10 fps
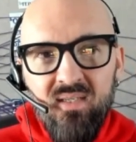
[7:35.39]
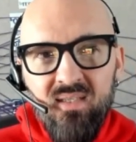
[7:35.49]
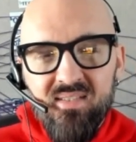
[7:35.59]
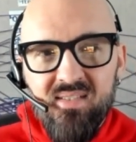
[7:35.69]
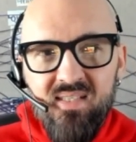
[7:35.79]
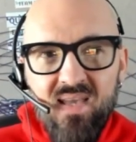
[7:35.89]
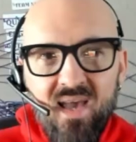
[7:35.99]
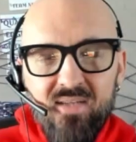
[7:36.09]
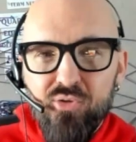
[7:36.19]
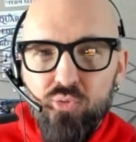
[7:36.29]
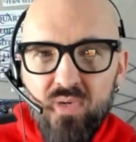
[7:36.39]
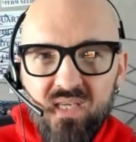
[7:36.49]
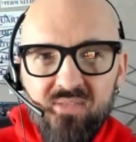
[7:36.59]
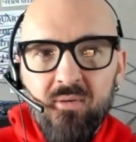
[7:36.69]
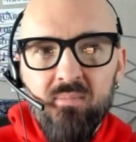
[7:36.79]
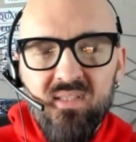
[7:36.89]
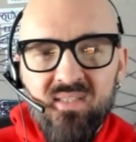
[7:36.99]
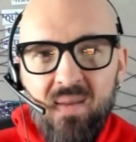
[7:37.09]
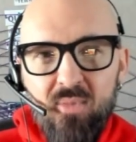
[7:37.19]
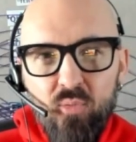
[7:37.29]
Let's see, they had 2 weeks from the
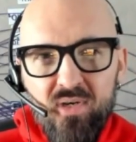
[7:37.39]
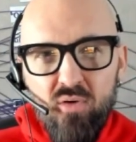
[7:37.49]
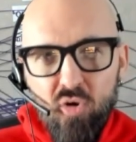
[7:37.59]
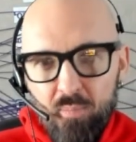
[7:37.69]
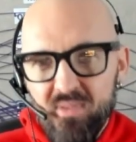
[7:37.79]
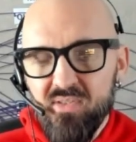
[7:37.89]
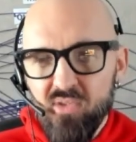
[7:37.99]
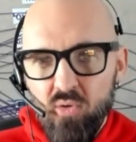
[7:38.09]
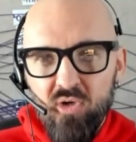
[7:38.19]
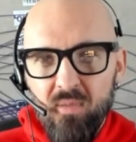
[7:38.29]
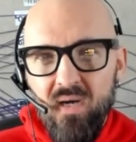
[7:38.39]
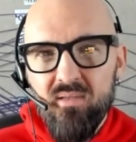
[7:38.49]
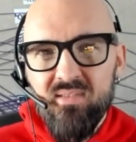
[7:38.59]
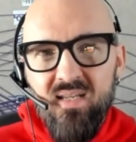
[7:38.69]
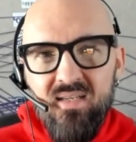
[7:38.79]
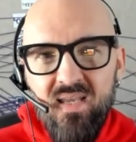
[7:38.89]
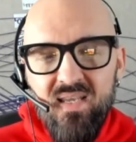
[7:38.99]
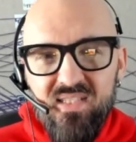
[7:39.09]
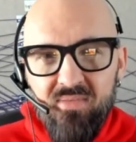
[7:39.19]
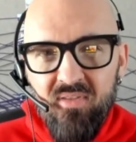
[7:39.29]
time the window opened, so we're about 10
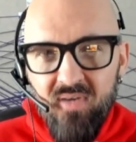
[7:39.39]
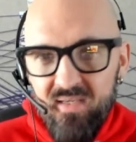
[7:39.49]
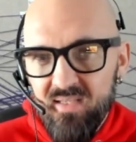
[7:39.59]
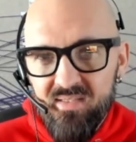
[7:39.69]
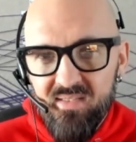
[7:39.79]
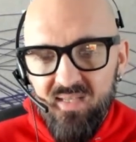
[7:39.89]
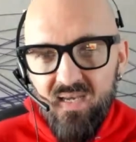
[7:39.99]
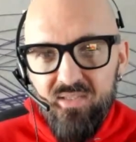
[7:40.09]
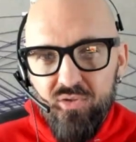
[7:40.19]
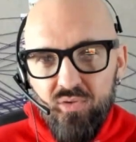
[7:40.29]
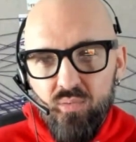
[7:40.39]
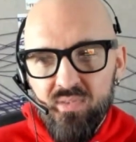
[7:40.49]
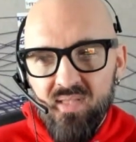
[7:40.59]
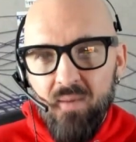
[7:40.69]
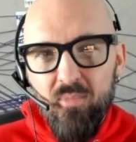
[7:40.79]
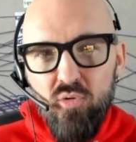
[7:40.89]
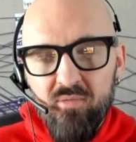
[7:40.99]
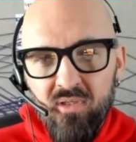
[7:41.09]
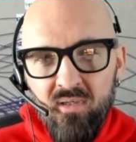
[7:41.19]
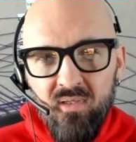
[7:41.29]
days if the Vikings decide to use that
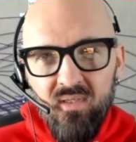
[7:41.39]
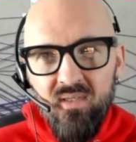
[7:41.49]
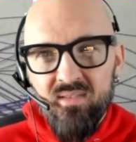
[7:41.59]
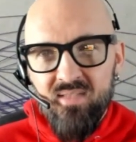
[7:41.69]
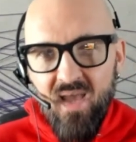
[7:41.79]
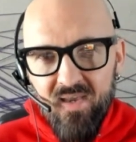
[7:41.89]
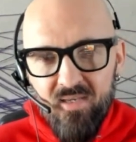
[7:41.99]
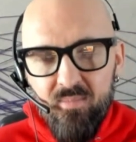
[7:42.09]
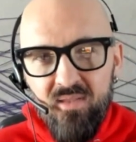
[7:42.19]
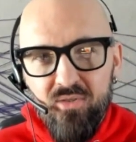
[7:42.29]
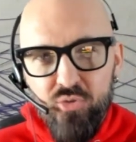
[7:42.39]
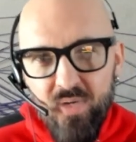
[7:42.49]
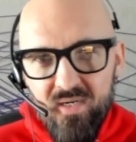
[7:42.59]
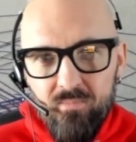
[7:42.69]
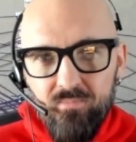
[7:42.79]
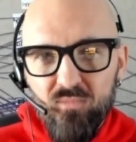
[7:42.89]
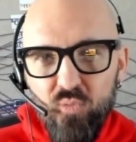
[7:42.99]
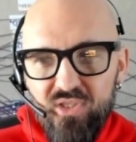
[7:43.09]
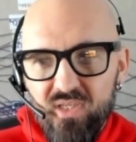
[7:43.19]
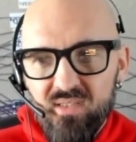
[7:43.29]
maneuver, tag him and then trade him.
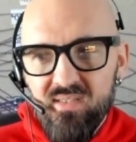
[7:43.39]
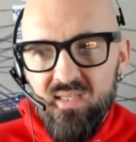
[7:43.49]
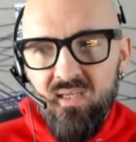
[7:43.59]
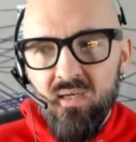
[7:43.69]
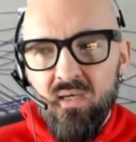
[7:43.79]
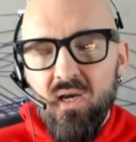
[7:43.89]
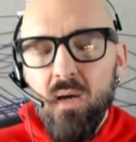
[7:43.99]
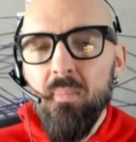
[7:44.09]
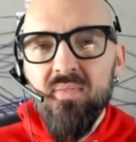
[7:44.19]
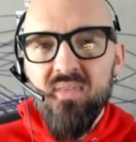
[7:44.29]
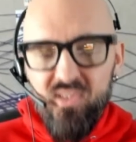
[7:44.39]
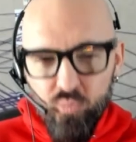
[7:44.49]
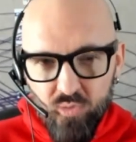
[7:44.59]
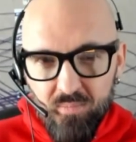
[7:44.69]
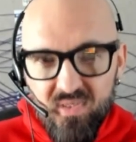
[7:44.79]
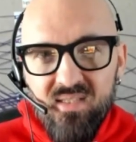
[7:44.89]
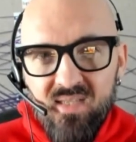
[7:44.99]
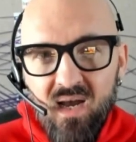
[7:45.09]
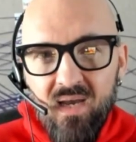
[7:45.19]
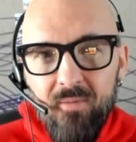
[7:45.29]
We shall see. But this would be a
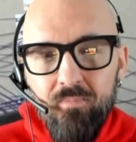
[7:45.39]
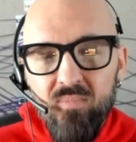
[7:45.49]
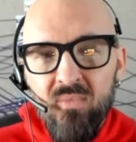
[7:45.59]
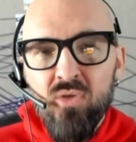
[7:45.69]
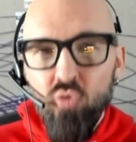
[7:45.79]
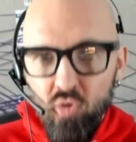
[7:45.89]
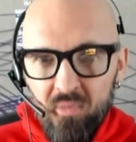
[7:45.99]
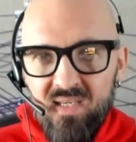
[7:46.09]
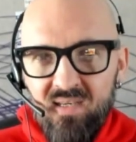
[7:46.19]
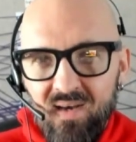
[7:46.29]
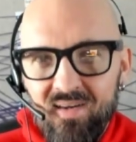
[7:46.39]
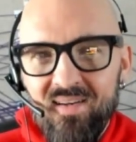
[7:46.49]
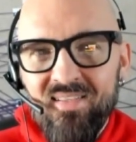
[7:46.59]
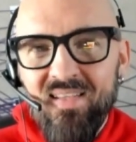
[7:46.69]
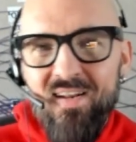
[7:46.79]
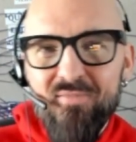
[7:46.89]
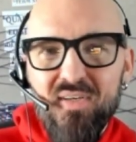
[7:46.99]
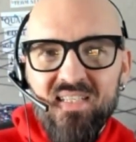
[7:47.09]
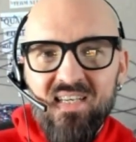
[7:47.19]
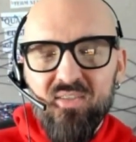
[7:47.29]
time, normally on an
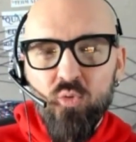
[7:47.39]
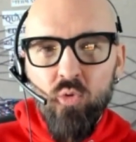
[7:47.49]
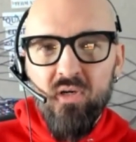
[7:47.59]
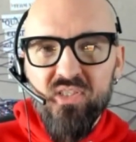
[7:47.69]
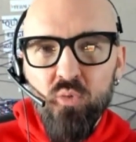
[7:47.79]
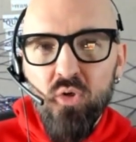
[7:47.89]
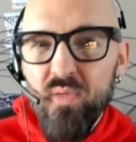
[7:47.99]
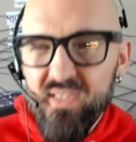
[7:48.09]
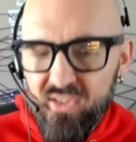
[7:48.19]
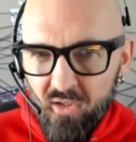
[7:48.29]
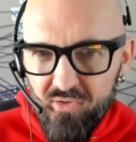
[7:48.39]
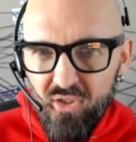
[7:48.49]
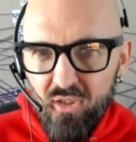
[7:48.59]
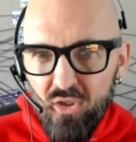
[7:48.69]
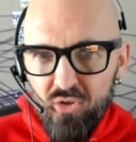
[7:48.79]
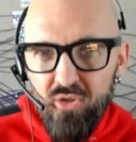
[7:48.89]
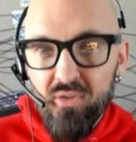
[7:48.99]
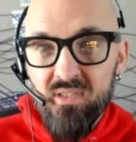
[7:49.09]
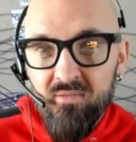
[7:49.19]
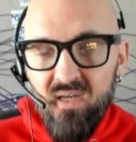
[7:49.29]
NFL calendar works, where we start to
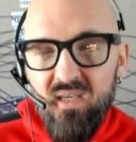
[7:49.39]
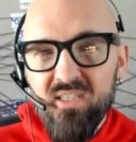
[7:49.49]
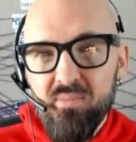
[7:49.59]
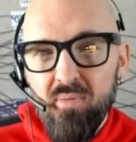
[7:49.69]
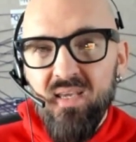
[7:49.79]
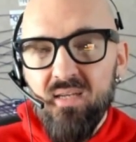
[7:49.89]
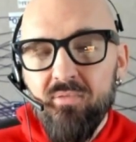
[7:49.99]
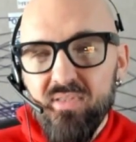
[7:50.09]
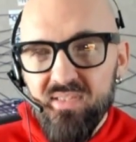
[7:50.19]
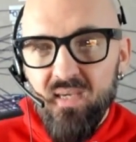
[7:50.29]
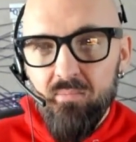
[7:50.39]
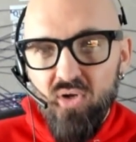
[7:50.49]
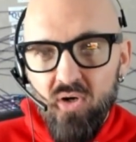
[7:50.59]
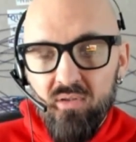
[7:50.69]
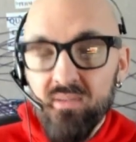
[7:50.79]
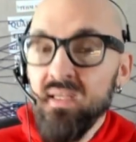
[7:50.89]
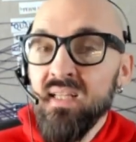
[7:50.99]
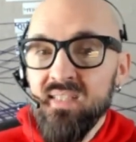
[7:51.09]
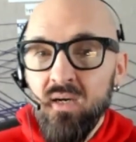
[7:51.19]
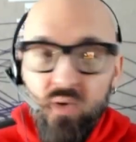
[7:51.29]
learn the Vikings' plan for Sam Darnold.
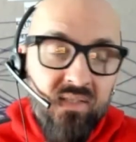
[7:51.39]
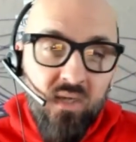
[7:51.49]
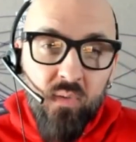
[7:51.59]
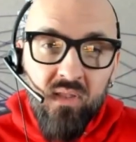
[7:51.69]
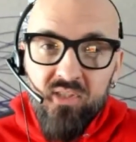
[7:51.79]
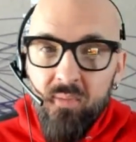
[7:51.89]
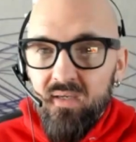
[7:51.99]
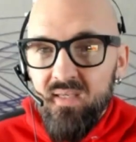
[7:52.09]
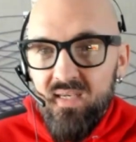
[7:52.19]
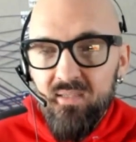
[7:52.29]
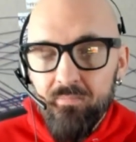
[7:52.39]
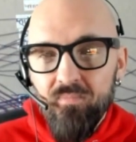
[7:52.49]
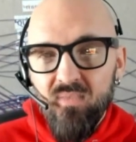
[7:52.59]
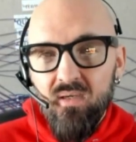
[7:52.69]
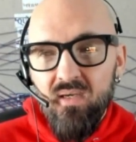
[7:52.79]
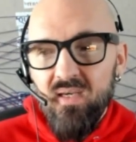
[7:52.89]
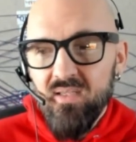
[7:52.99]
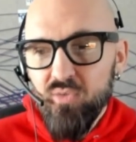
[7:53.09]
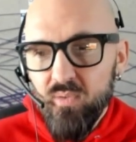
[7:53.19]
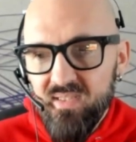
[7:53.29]
That's how we learned about Keenum
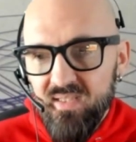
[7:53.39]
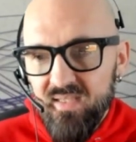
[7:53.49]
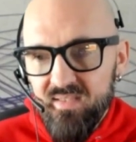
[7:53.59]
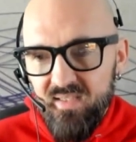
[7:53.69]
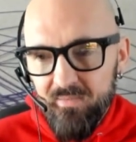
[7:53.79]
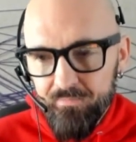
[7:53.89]
in 2018.